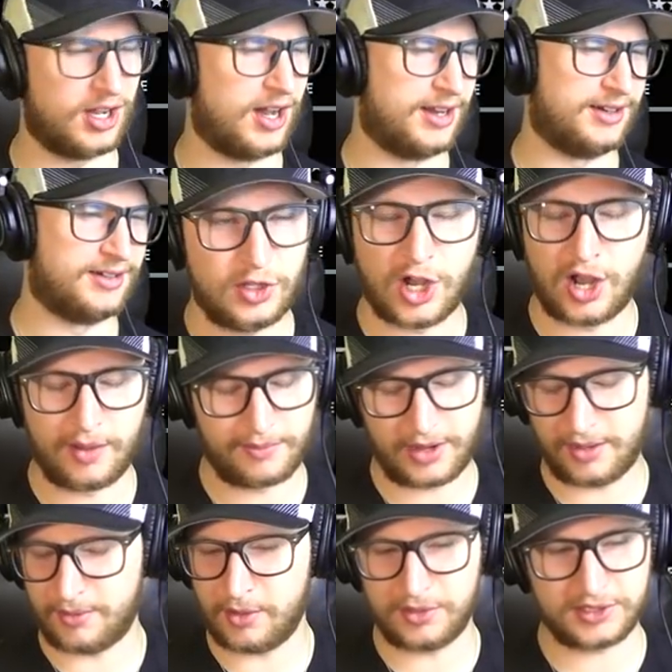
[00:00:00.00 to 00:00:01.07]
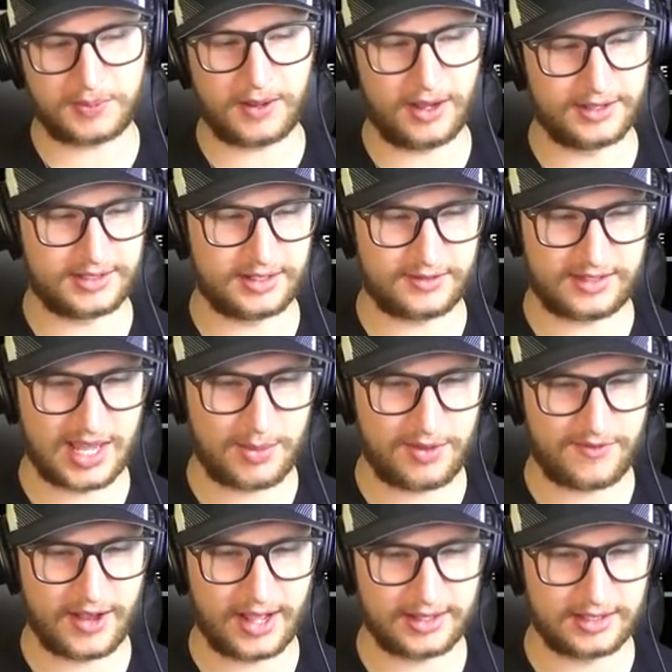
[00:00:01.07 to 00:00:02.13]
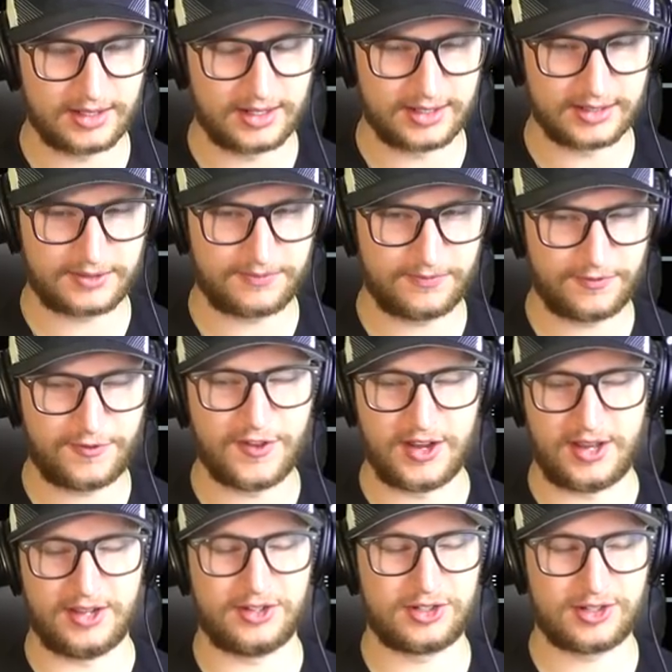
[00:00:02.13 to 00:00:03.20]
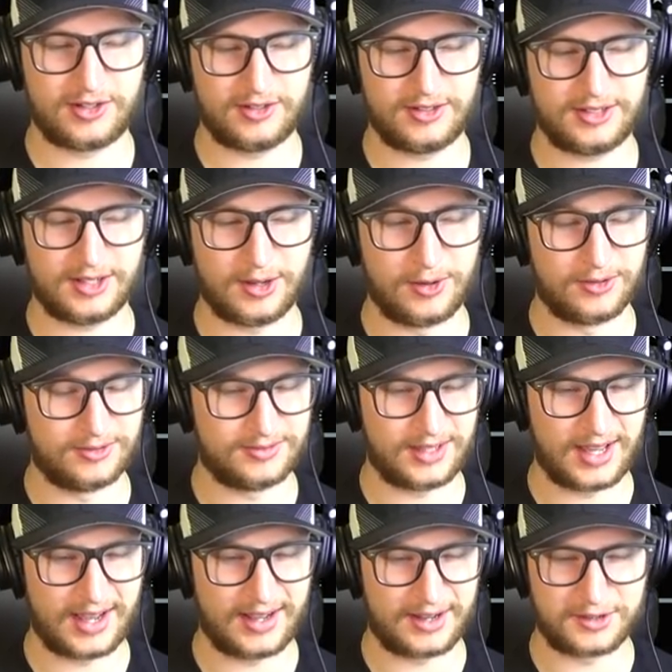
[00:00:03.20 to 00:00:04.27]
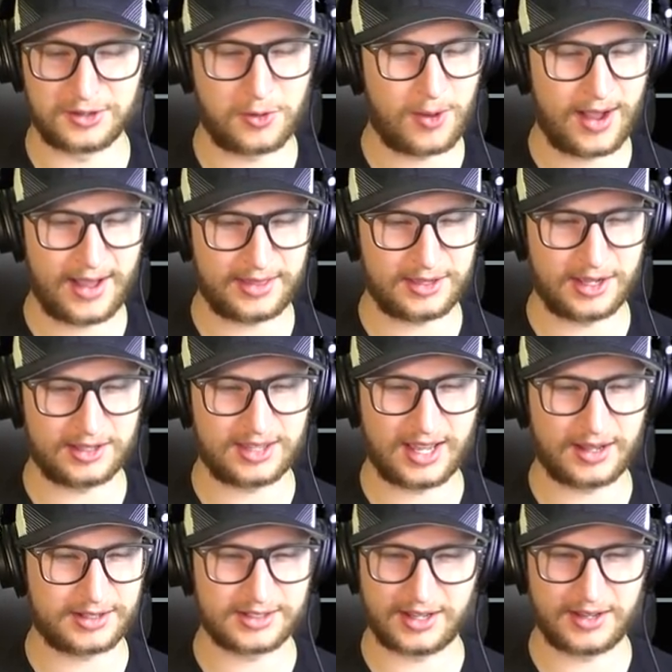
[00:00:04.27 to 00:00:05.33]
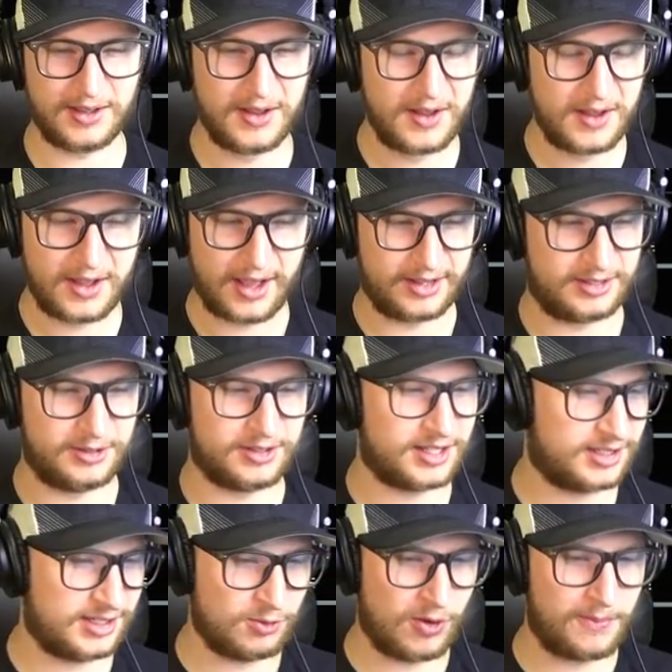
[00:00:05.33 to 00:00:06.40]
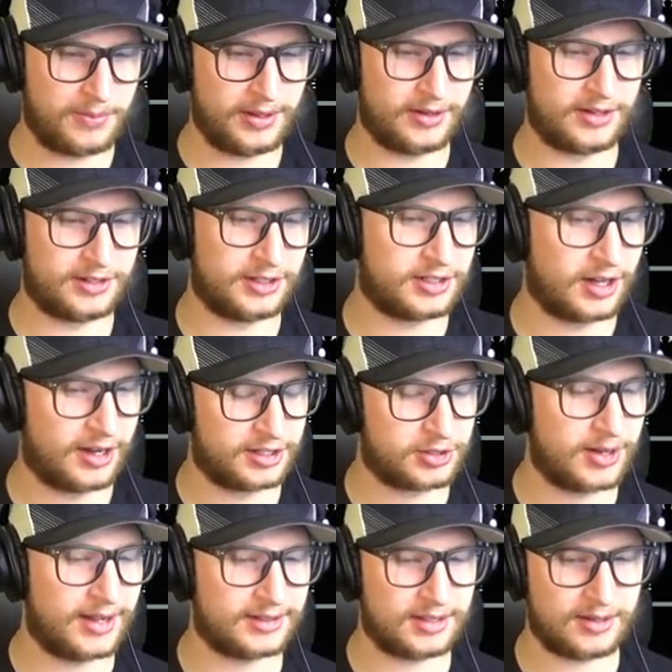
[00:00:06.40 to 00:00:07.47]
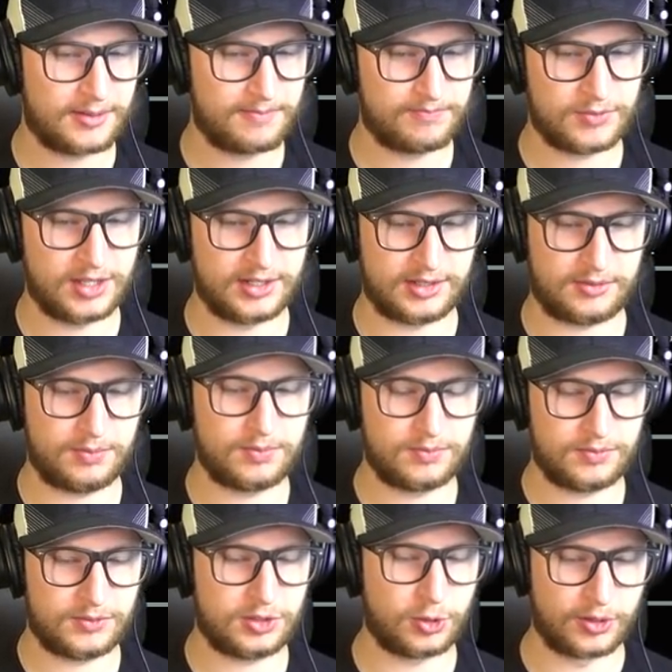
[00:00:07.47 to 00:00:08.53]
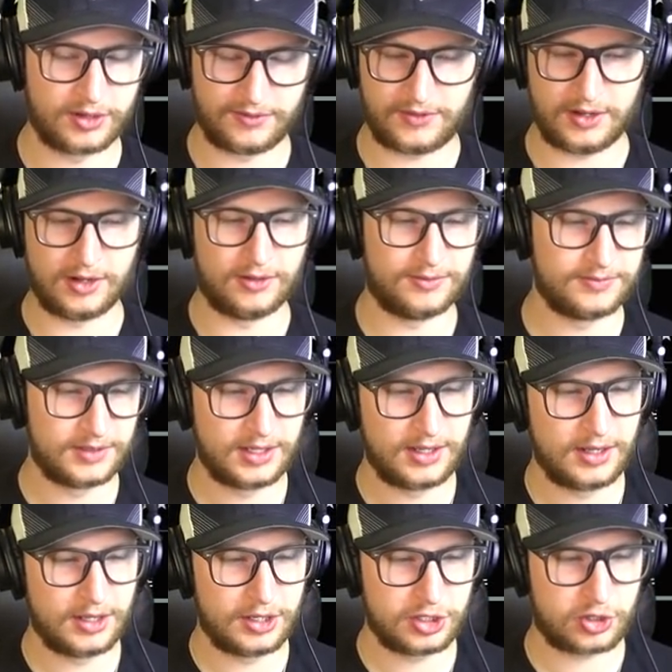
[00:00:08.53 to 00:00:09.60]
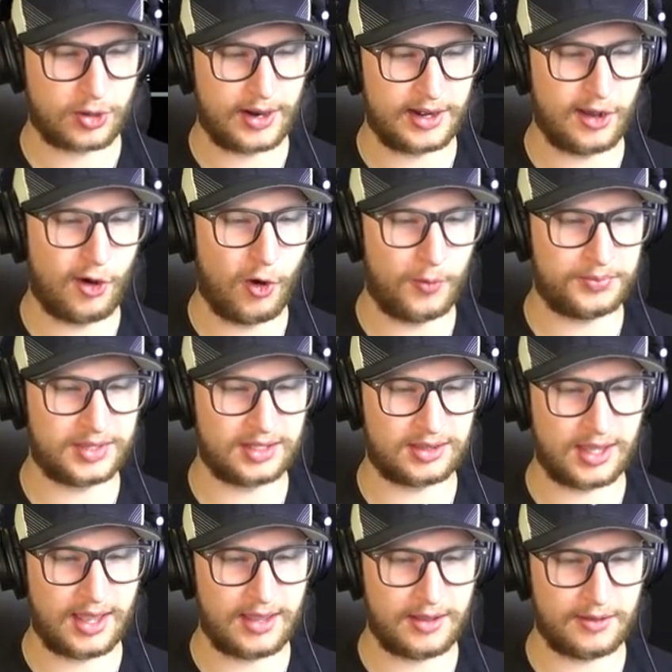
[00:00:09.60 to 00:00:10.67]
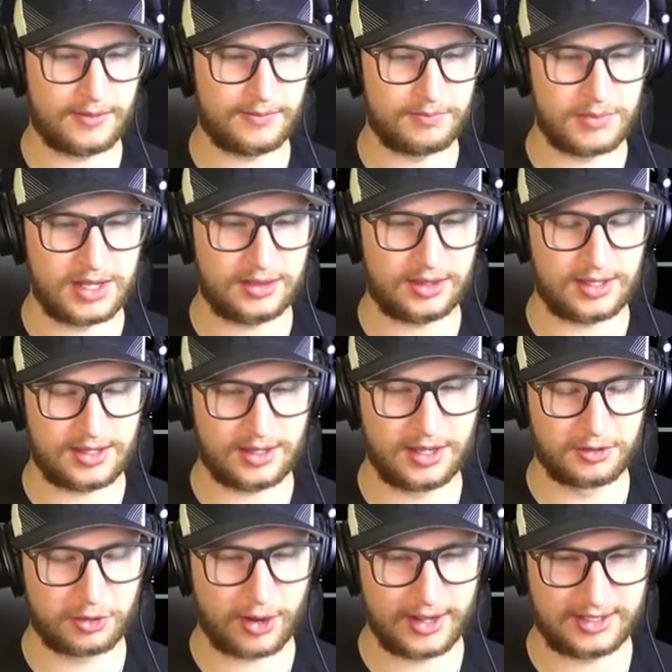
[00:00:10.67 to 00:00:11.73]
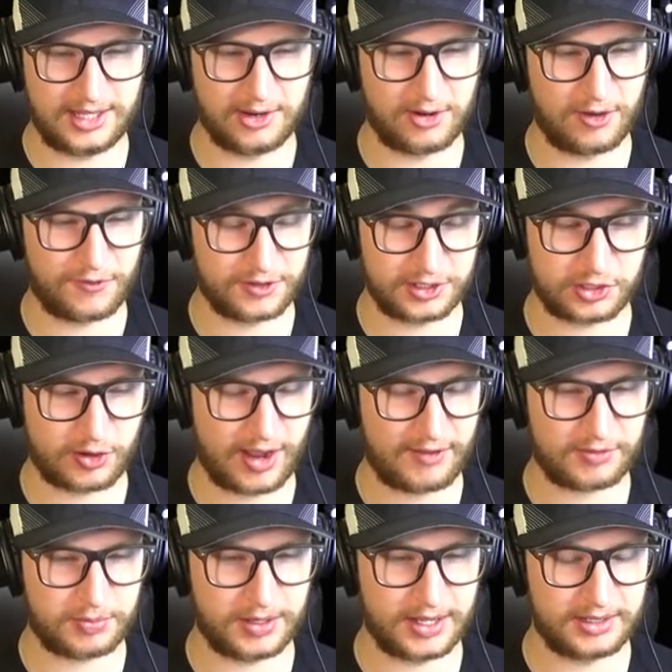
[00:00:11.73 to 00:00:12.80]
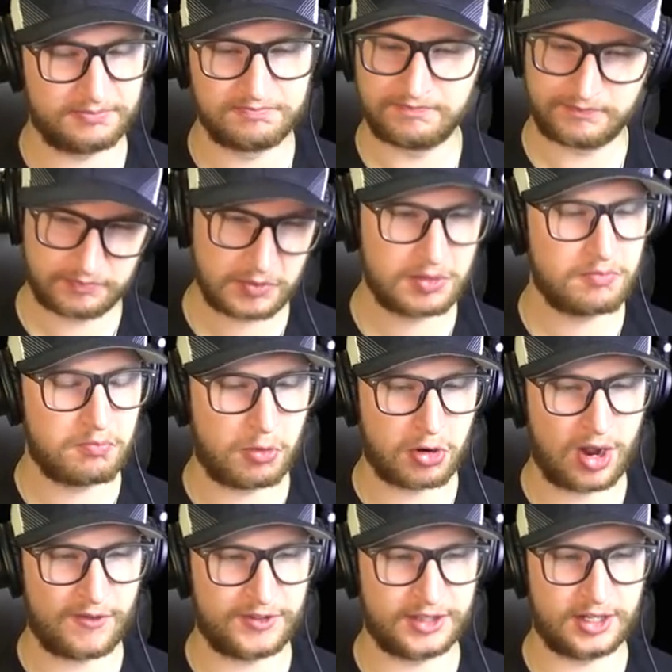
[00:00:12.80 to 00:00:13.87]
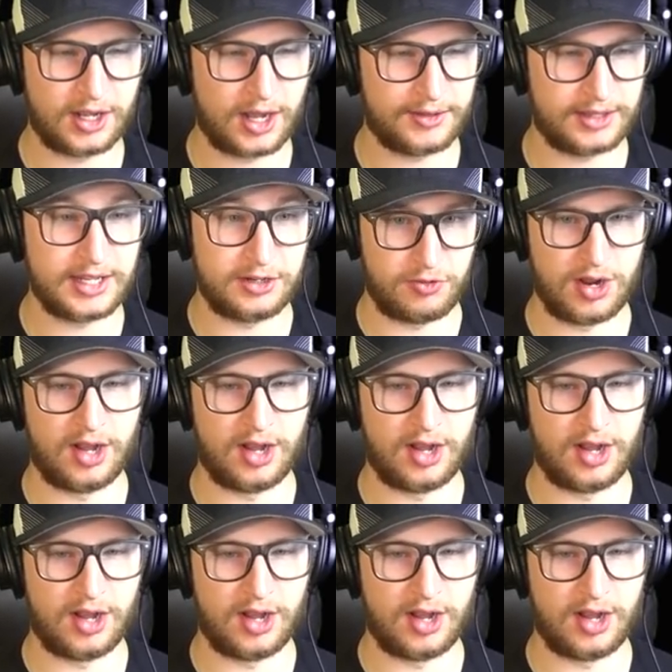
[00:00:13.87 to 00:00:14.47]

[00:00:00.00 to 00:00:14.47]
on. No, I'm, I'm almost positive Sami Vatanen is Finnish. So, yeah. I don't know why I thought that, because I... As soon as I see one player on a good contract, I just sort of, you know, try to hope that they meet the criteria for the draft, but more often than not, they do